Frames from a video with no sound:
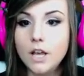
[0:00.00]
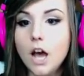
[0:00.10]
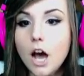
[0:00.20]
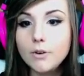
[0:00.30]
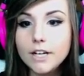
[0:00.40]

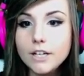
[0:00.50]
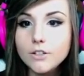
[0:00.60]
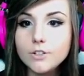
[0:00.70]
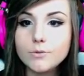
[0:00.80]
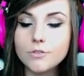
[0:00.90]
Oh, we got a
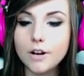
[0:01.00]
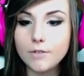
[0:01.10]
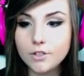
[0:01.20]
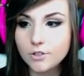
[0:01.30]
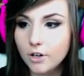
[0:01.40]
new
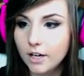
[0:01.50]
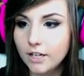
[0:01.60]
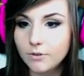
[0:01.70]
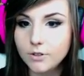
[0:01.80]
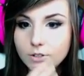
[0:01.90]
subscriber. Sorry,
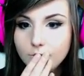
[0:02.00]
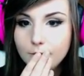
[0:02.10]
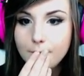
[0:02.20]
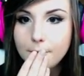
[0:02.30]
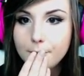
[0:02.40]
there was no
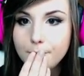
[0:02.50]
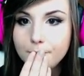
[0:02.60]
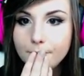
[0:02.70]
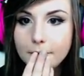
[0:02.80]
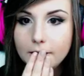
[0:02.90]
pop-up.
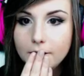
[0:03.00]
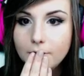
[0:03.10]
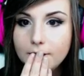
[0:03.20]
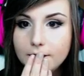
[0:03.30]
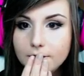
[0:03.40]
I know
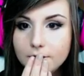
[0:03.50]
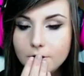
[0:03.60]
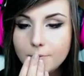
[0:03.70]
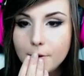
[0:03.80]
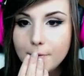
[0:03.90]
there's
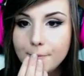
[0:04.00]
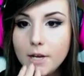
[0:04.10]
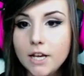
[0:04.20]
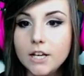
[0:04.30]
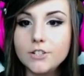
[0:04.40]
no pop-up.
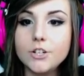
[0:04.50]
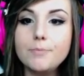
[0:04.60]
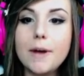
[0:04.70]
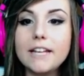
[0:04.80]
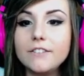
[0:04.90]
Sir
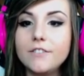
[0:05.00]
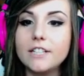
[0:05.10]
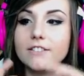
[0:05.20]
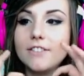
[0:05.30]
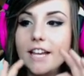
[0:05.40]

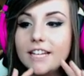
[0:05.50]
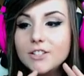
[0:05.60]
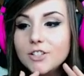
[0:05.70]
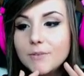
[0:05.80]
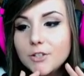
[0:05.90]
Patifix, thank you
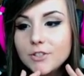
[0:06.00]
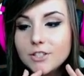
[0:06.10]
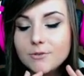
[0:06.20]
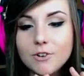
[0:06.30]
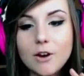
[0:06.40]
so much for
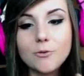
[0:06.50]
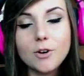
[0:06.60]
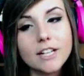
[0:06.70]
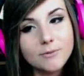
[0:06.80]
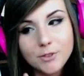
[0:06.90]
subscribing.
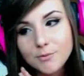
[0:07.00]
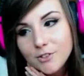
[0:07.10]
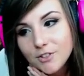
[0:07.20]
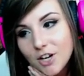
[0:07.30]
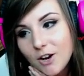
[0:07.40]
Welcome to
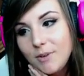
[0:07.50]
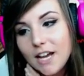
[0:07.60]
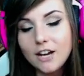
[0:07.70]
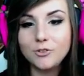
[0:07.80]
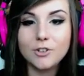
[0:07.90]
MissRage Army.
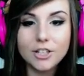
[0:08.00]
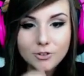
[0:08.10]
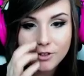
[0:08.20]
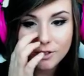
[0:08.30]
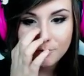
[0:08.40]
I really,
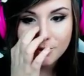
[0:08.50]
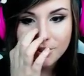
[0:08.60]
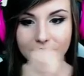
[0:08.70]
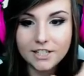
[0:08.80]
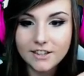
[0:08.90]
really
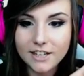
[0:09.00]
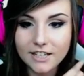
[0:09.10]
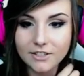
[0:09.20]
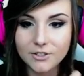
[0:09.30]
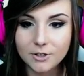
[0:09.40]
appreciate it.
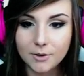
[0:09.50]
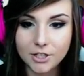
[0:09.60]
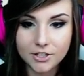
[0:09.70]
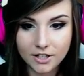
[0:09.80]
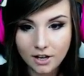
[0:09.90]
Thank you so much.